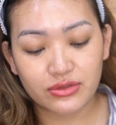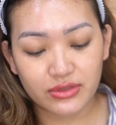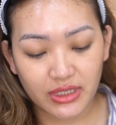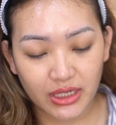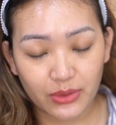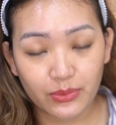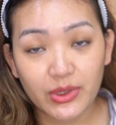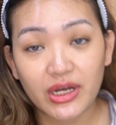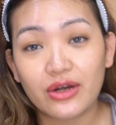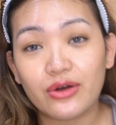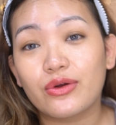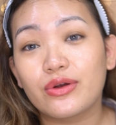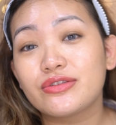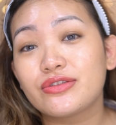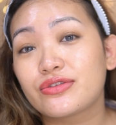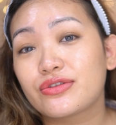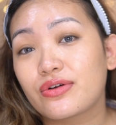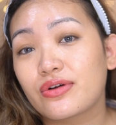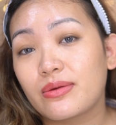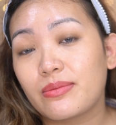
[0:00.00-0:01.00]
Today we are going to
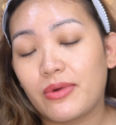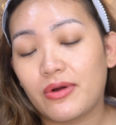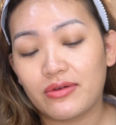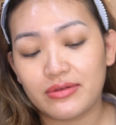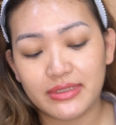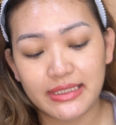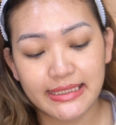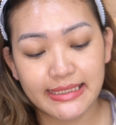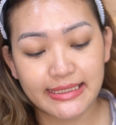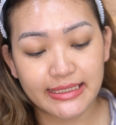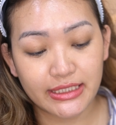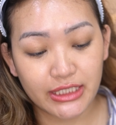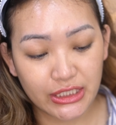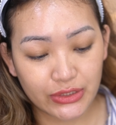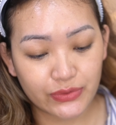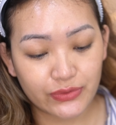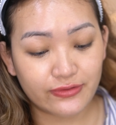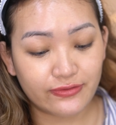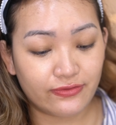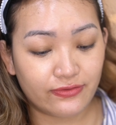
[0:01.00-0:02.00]
talk about this
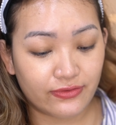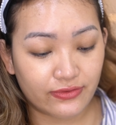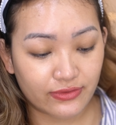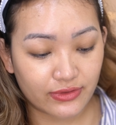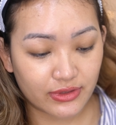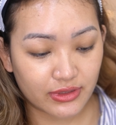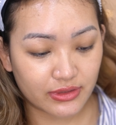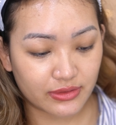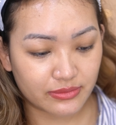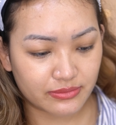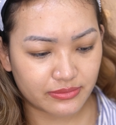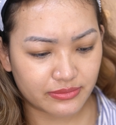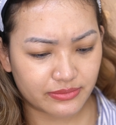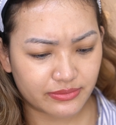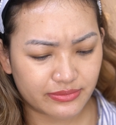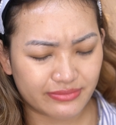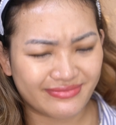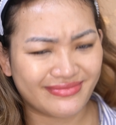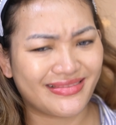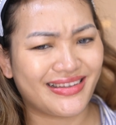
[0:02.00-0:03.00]
new, uh,
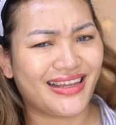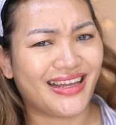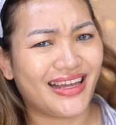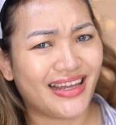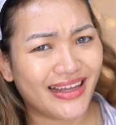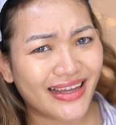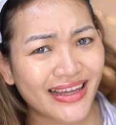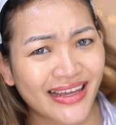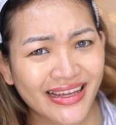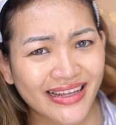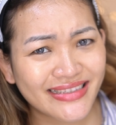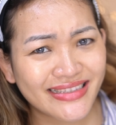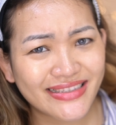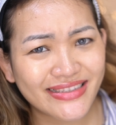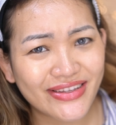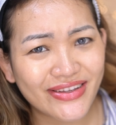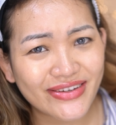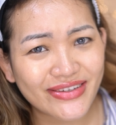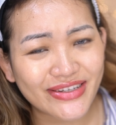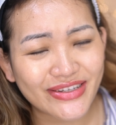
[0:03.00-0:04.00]
it's
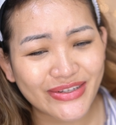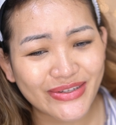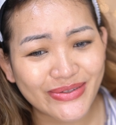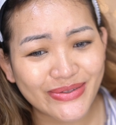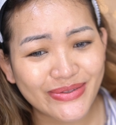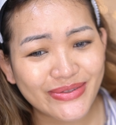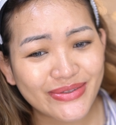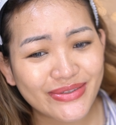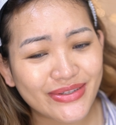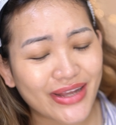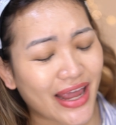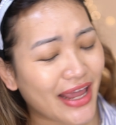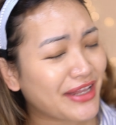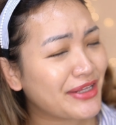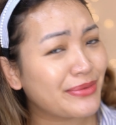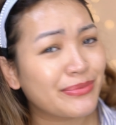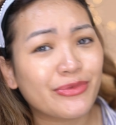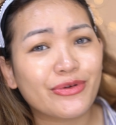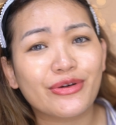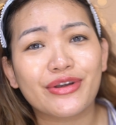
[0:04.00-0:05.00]
not new
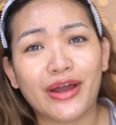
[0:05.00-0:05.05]
anymore